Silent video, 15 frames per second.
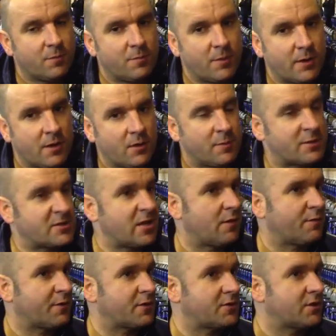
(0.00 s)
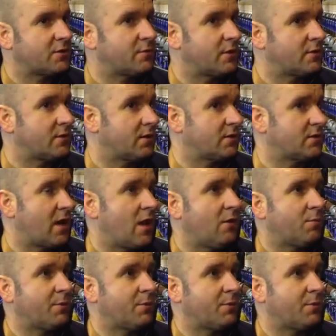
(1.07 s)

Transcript: being a little bit selfish, it's a help.